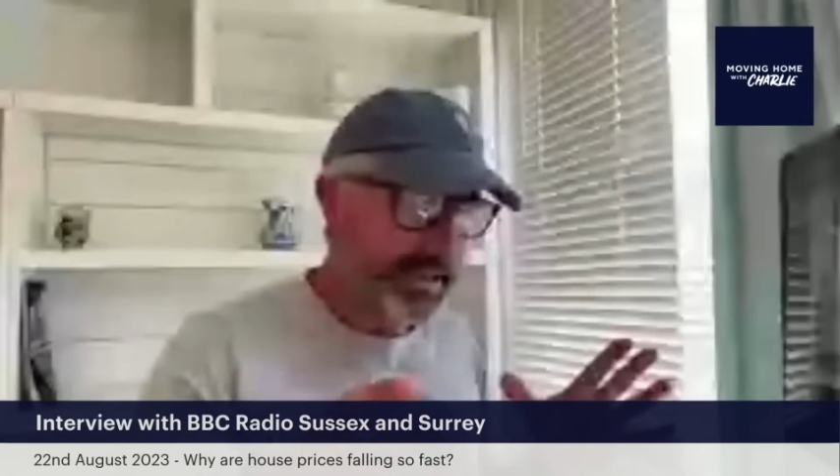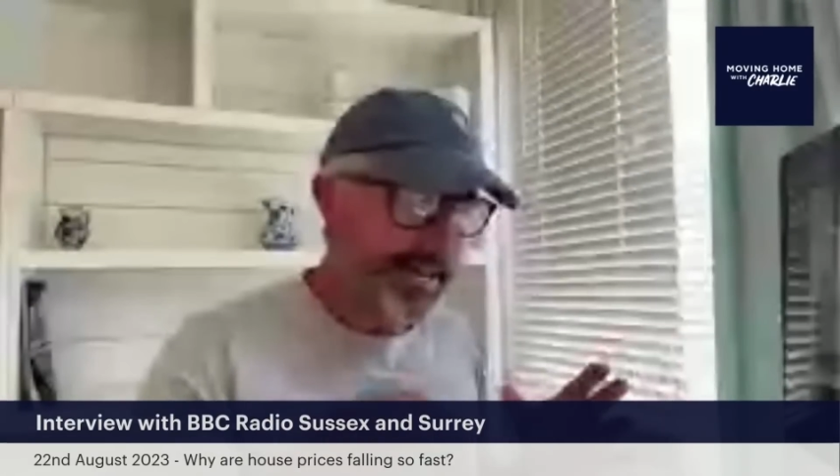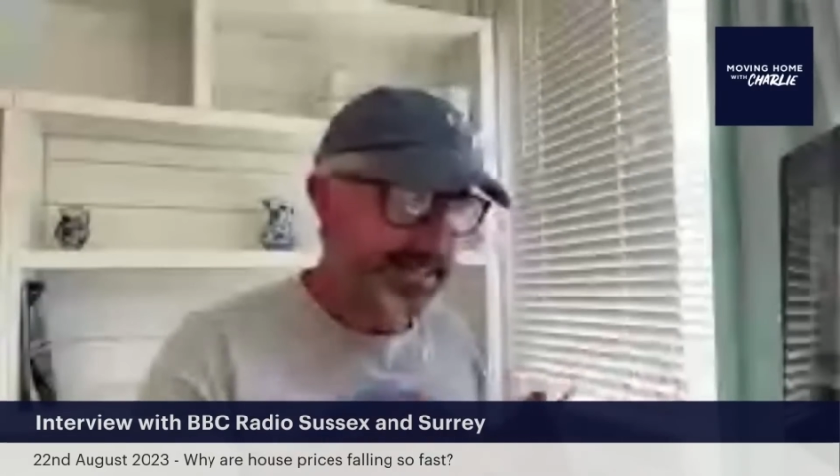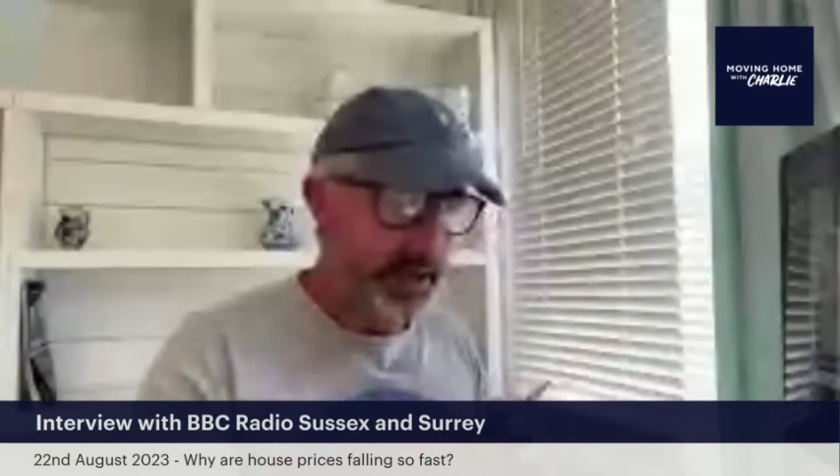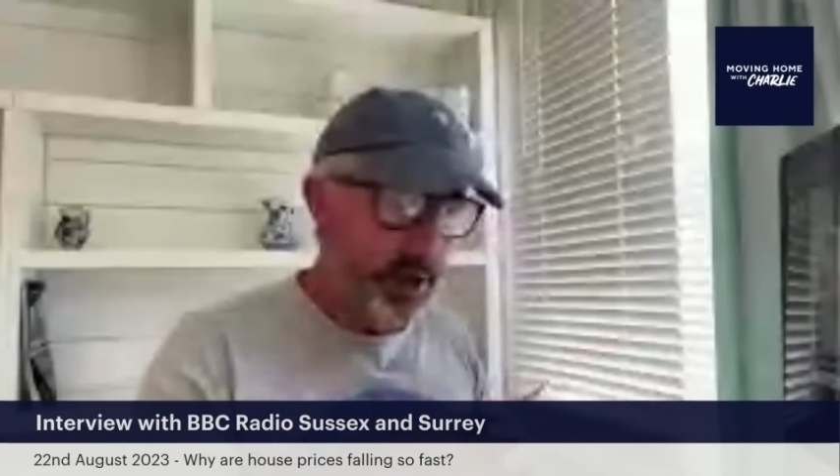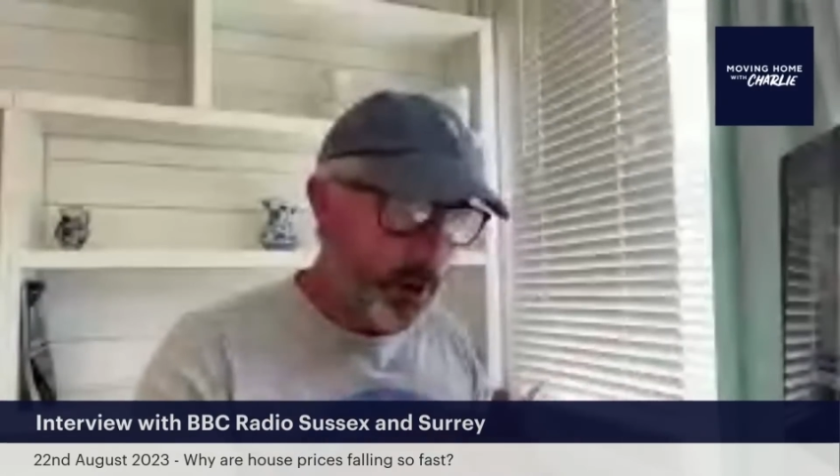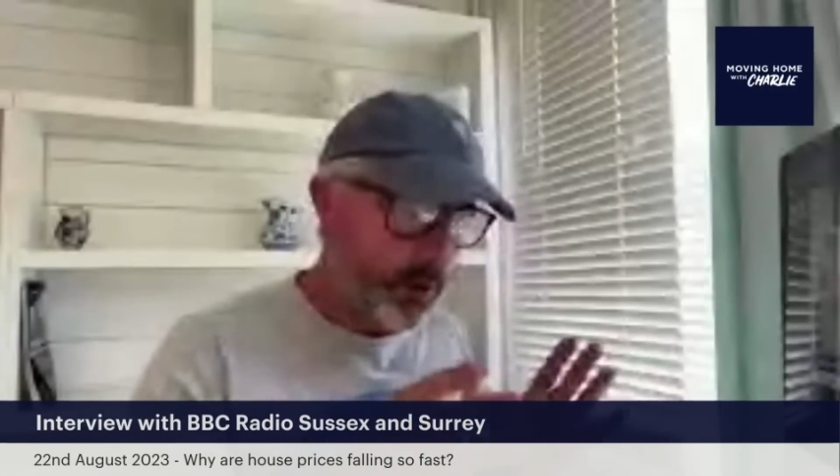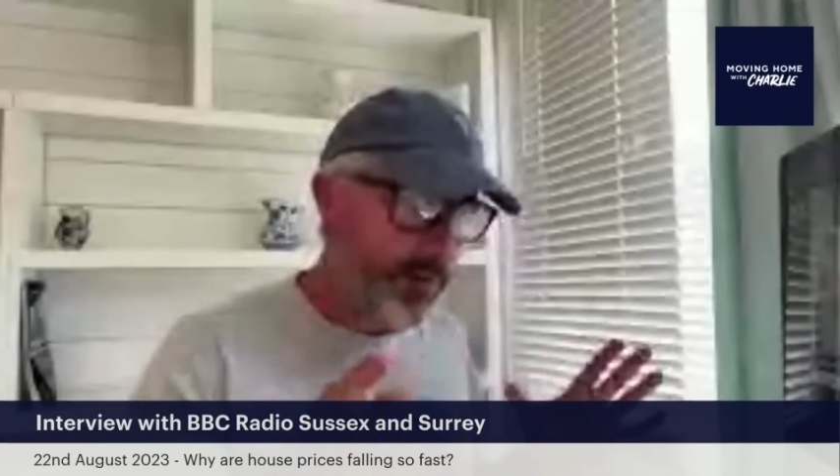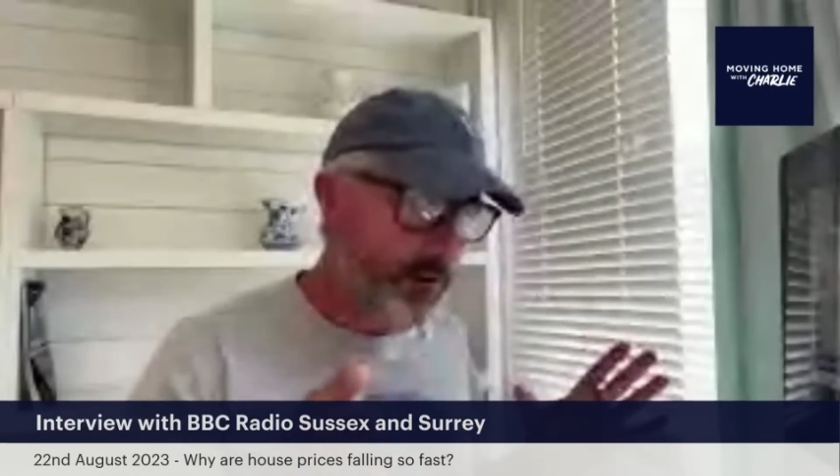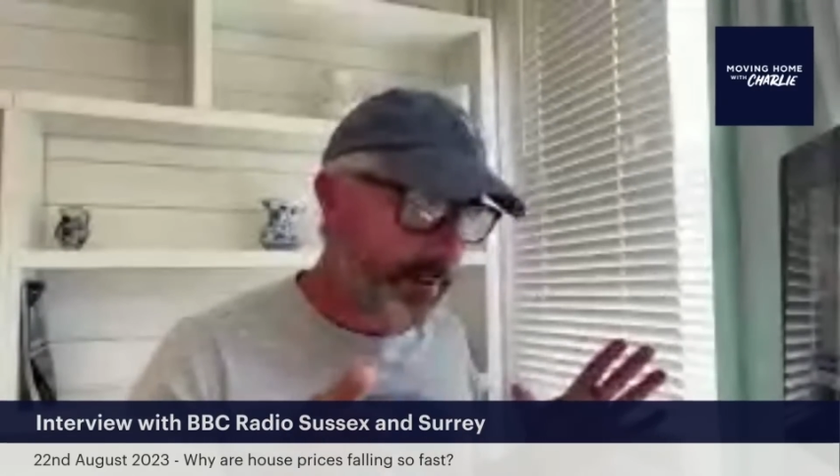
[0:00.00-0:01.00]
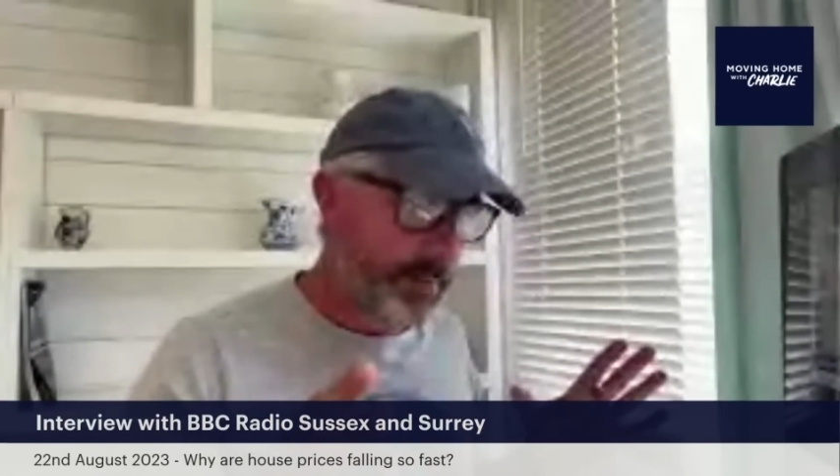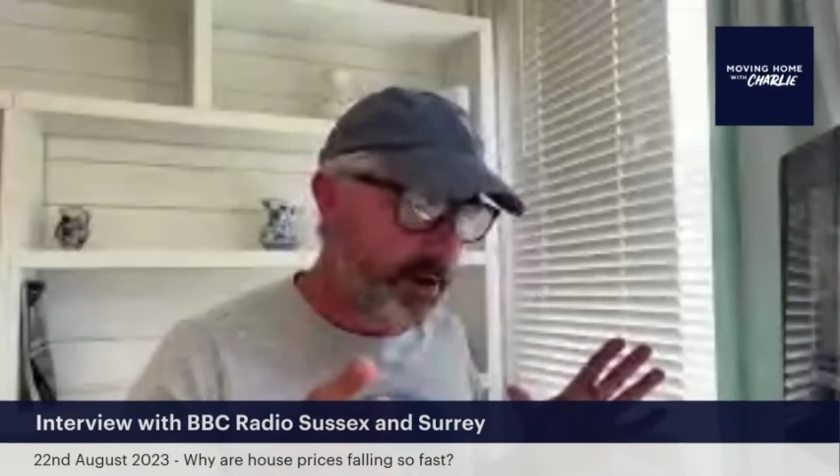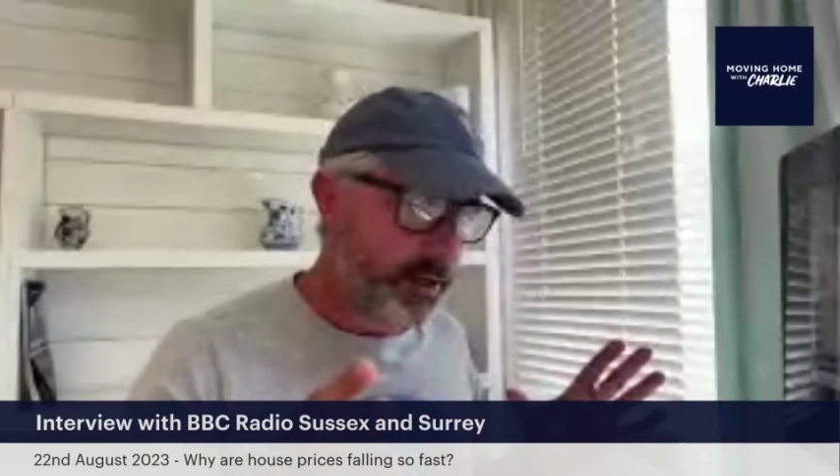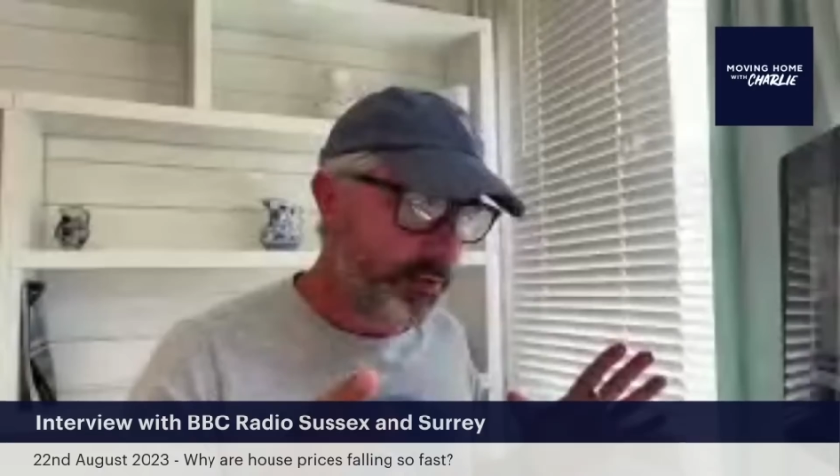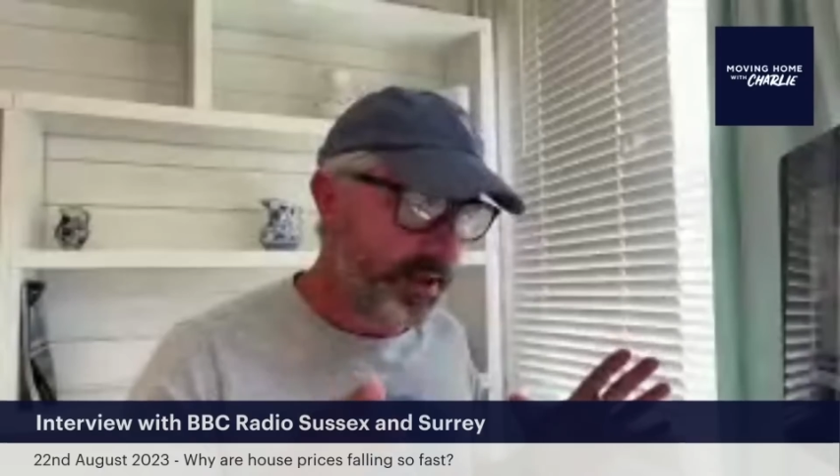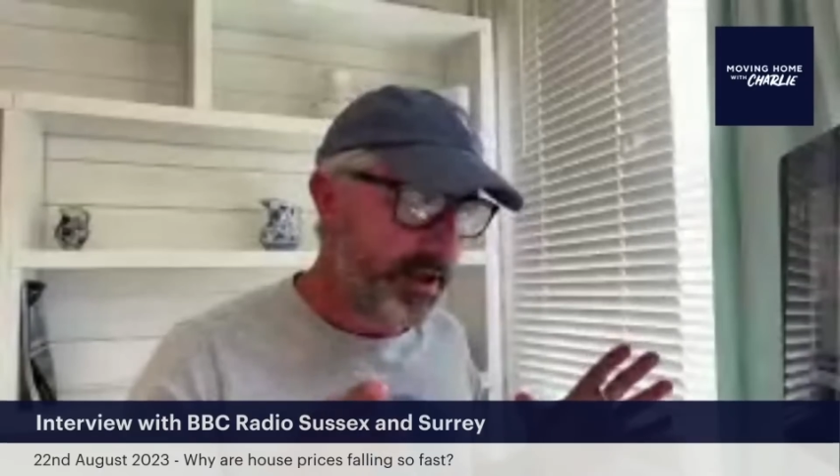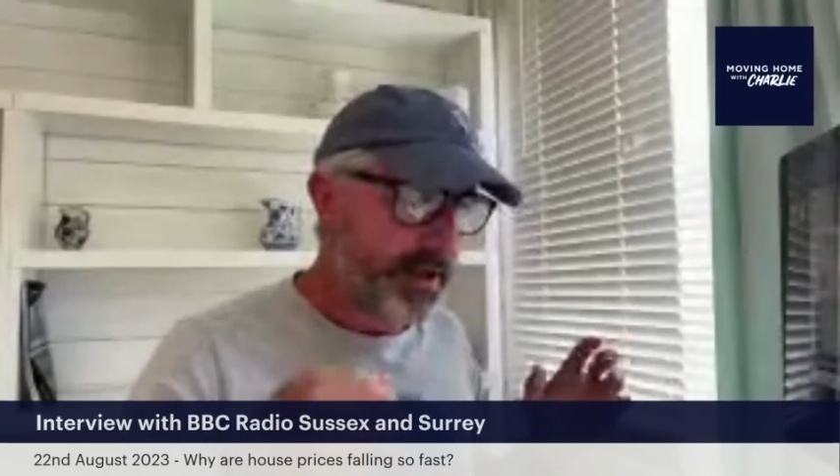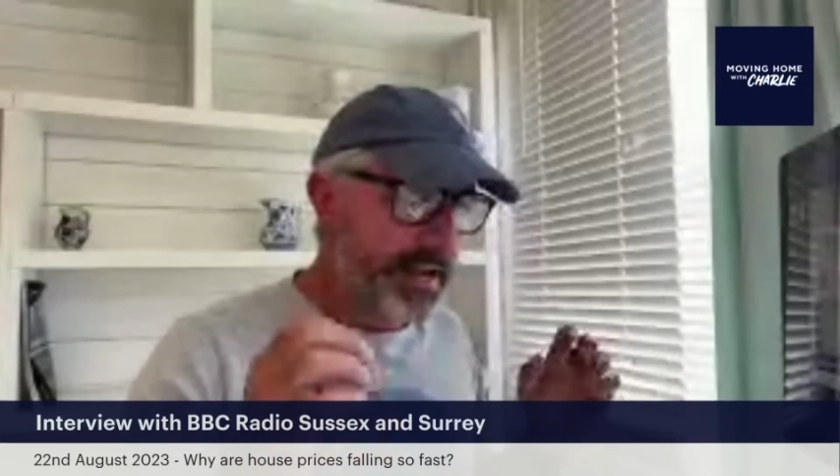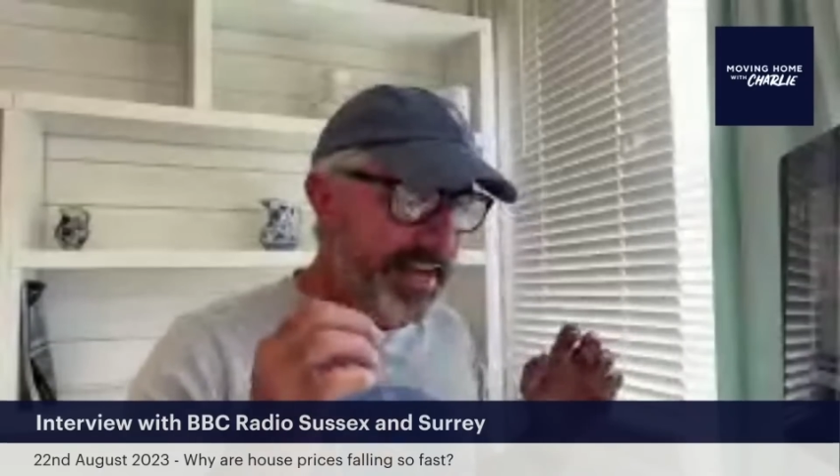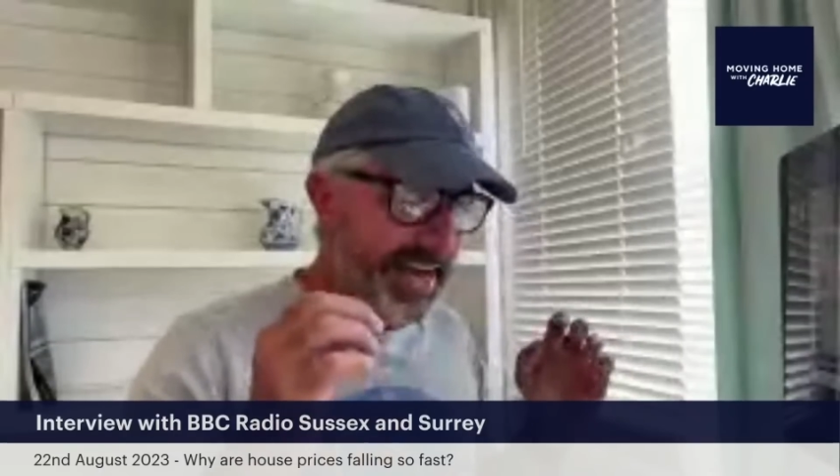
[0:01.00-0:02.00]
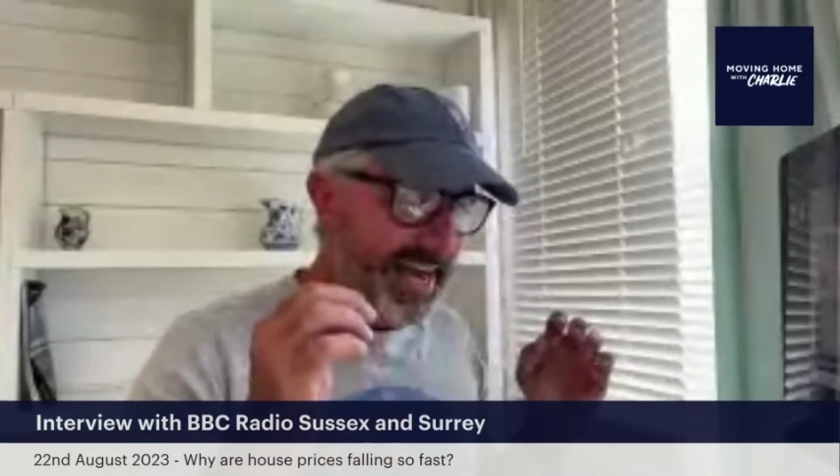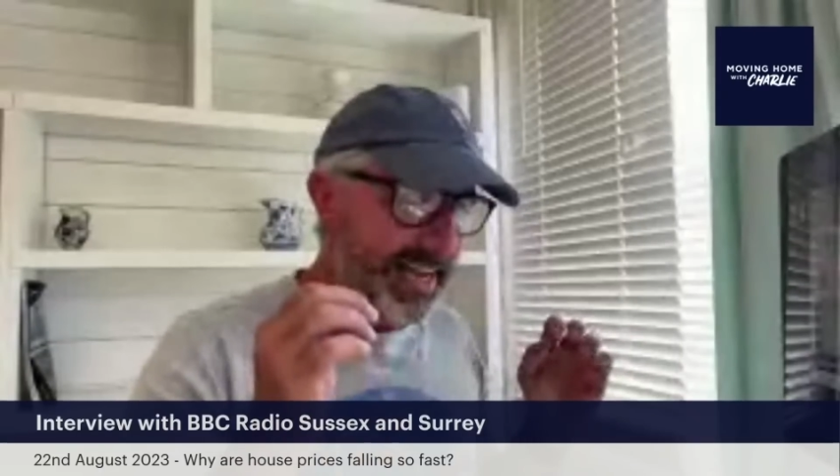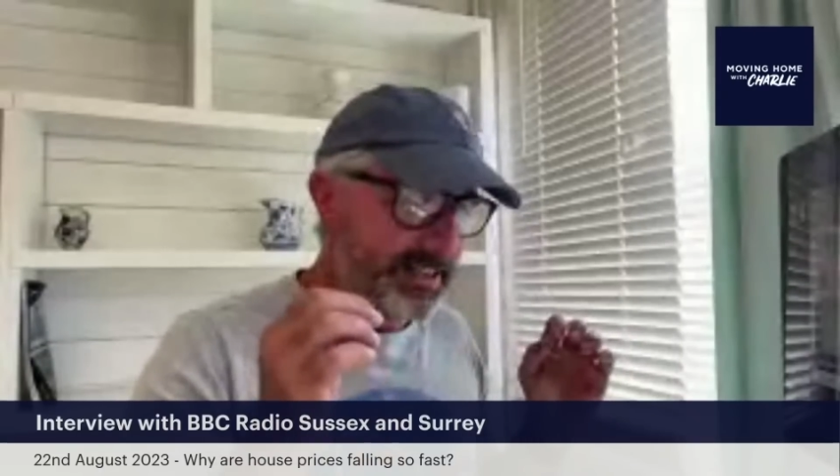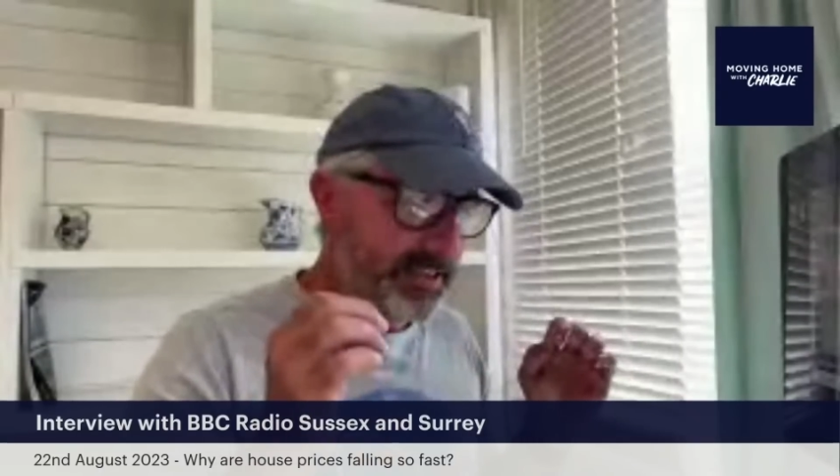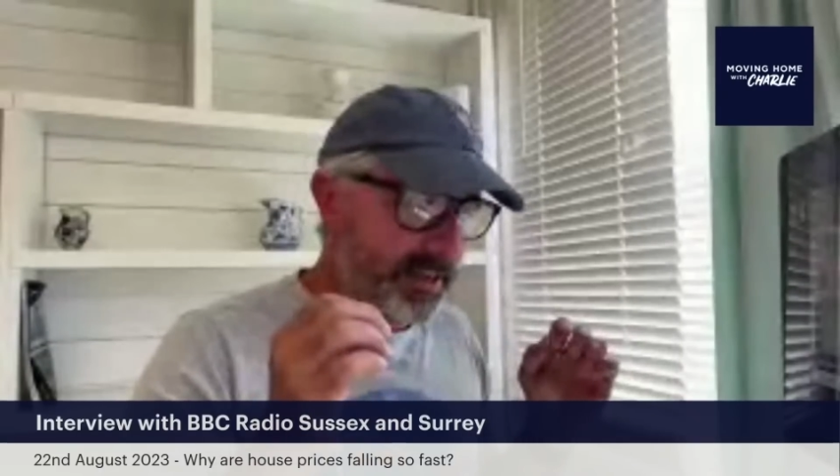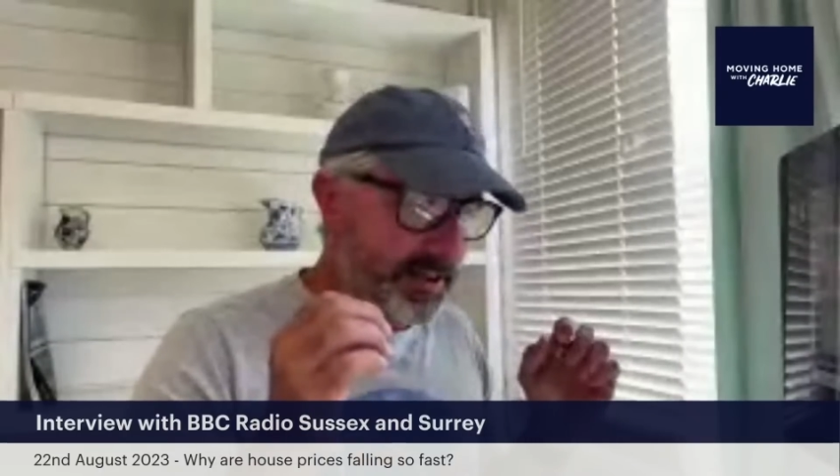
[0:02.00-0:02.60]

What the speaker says: has the whole of the property market on there. And